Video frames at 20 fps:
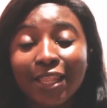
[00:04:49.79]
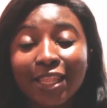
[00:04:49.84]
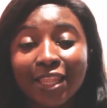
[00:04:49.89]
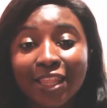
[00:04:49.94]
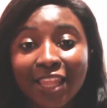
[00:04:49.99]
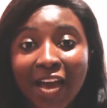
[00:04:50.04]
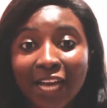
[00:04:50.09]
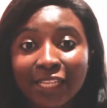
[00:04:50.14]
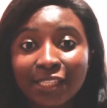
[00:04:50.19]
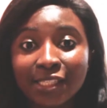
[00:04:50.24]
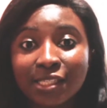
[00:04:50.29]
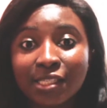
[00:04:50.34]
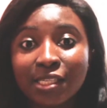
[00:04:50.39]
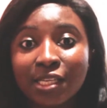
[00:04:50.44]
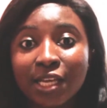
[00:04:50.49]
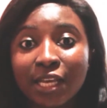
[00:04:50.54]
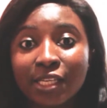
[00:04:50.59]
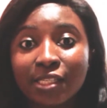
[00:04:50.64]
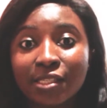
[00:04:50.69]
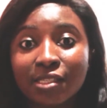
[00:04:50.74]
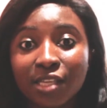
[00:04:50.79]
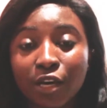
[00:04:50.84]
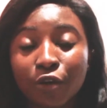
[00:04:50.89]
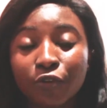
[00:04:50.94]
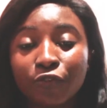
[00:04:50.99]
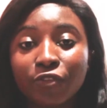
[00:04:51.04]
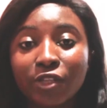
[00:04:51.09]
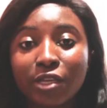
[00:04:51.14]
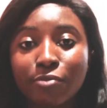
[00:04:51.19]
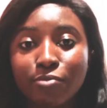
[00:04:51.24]
That
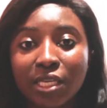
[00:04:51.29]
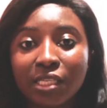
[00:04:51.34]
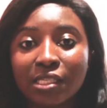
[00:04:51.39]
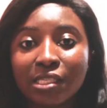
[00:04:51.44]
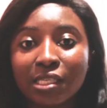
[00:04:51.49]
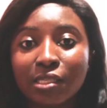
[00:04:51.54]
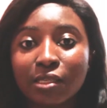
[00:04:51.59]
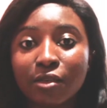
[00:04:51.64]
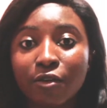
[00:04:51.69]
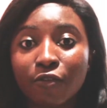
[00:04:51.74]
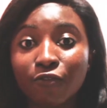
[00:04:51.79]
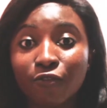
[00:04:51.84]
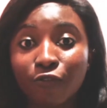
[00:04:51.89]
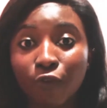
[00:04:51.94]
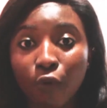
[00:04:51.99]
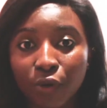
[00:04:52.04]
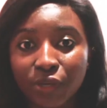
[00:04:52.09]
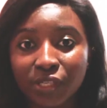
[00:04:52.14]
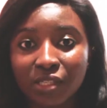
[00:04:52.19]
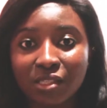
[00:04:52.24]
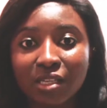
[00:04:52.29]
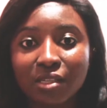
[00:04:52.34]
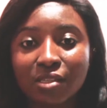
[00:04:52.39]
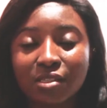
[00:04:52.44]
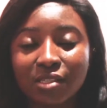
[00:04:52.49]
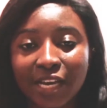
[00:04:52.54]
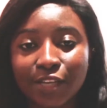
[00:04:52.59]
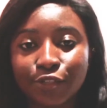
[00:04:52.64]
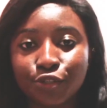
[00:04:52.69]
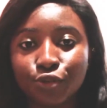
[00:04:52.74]
self-limiting voice
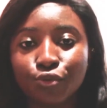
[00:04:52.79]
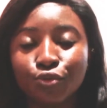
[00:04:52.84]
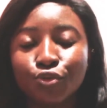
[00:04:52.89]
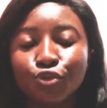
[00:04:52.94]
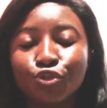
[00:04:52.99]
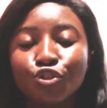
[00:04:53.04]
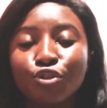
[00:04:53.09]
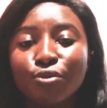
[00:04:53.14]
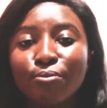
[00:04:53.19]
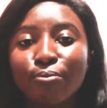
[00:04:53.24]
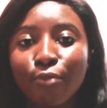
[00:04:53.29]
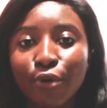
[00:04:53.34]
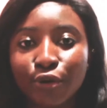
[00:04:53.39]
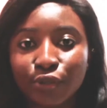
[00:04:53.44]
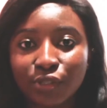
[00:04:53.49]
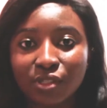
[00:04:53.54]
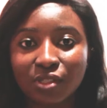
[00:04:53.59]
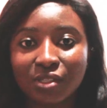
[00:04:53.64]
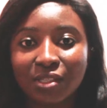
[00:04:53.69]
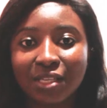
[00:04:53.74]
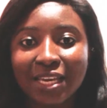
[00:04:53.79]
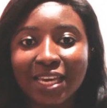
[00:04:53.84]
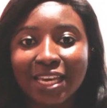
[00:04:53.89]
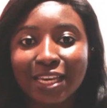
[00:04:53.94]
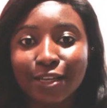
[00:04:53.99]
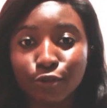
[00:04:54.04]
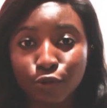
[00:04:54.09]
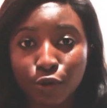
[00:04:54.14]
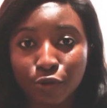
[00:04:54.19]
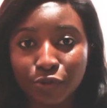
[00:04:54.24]
inside you, you must
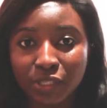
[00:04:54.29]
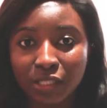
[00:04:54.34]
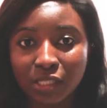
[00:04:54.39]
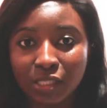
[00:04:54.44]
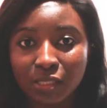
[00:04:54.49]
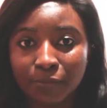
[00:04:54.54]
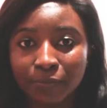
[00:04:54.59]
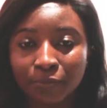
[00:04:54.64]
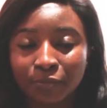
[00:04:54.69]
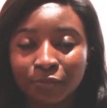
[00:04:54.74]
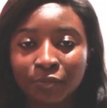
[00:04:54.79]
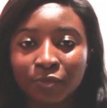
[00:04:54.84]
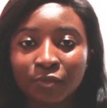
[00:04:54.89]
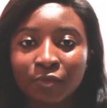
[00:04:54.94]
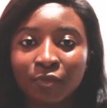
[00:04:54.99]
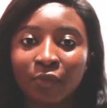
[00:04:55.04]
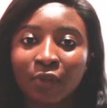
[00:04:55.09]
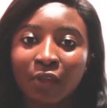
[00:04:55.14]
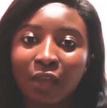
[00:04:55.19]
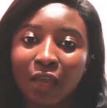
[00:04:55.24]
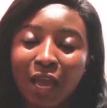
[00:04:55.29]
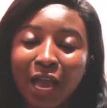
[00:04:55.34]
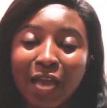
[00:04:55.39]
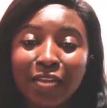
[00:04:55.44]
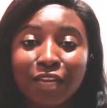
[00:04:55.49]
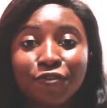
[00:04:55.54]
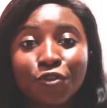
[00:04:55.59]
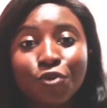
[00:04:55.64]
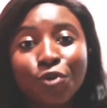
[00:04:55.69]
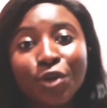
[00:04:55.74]
ignore it.
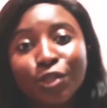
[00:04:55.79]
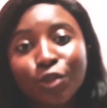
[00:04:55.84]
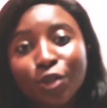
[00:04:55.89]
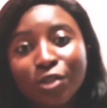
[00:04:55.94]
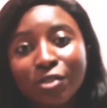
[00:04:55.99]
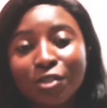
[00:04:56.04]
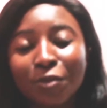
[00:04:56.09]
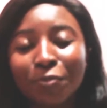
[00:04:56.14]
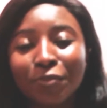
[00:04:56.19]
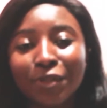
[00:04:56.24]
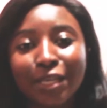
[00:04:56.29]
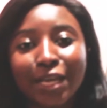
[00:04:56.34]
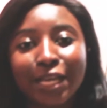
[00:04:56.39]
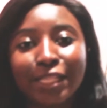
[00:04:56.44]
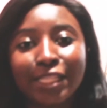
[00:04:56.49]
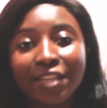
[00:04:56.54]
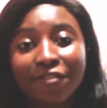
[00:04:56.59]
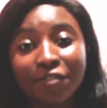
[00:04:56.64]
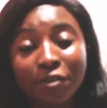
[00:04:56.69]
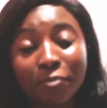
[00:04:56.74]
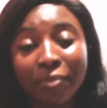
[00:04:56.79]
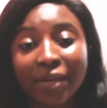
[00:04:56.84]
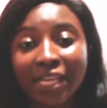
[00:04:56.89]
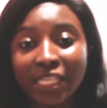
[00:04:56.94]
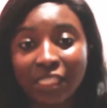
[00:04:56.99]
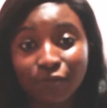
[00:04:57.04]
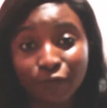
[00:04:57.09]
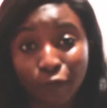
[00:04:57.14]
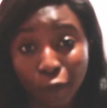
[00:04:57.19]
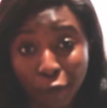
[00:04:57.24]
And if you ignore something and leave the
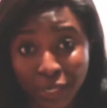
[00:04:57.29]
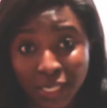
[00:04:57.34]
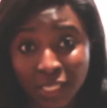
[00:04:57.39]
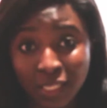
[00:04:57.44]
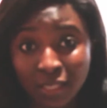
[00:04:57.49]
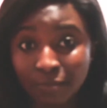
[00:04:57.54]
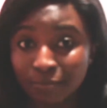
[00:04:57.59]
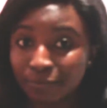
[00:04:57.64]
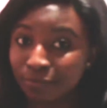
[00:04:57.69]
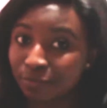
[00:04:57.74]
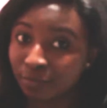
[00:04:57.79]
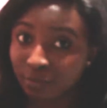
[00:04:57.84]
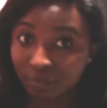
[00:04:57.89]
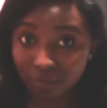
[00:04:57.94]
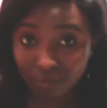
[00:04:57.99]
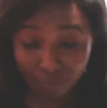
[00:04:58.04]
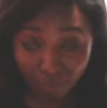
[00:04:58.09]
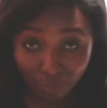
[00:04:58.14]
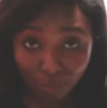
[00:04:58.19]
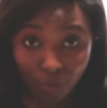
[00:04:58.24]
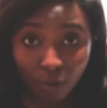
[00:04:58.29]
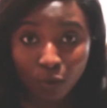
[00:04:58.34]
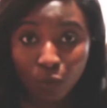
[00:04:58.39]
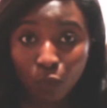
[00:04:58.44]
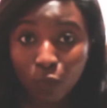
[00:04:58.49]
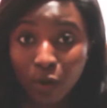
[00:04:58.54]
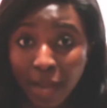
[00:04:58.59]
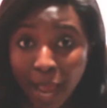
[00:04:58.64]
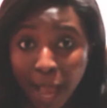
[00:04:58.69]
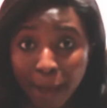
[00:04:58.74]
place void,
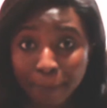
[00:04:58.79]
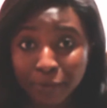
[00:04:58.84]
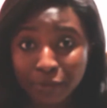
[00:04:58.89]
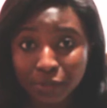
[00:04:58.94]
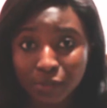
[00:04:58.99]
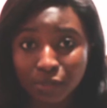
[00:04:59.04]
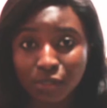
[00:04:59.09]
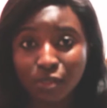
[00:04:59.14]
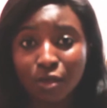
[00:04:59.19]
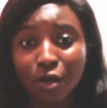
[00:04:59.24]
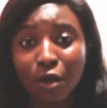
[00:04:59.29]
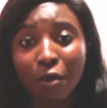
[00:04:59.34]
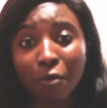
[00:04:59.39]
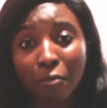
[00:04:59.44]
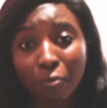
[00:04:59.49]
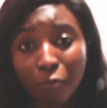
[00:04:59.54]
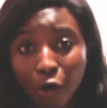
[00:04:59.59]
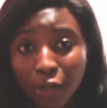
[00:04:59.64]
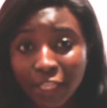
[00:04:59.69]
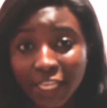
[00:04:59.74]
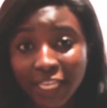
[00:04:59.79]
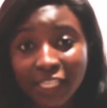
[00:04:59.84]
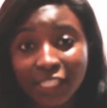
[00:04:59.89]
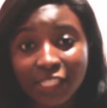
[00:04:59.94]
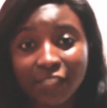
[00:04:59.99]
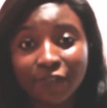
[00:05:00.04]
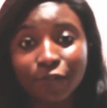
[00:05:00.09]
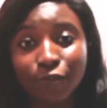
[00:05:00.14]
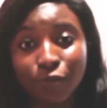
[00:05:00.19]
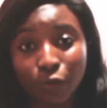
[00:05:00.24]
what happens? more
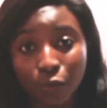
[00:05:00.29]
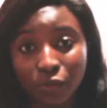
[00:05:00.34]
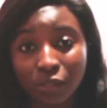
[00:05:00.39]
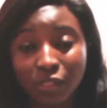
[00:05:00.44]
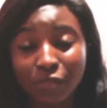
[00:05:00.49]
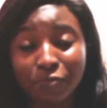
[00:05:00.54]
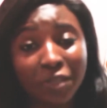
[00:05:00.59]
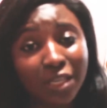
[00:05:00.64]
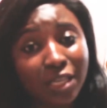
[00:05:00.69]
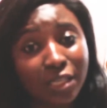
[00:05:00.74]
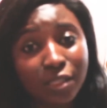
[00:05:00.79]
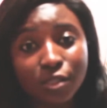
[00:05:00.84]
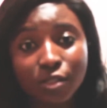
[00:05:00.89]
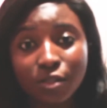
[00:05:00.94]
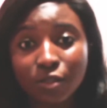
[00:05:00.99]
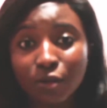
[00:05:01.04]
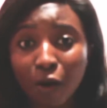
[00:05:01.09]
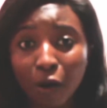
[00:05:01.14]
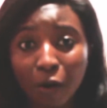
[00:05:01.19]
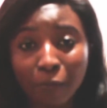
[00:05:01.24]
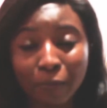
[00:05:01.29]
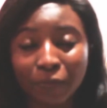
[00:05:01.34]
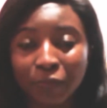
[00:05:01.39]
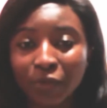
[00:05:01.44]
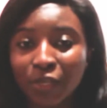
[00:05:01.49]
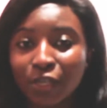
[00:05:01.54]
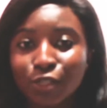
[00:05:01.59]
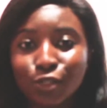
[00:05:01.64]
negative thoughts begins to come.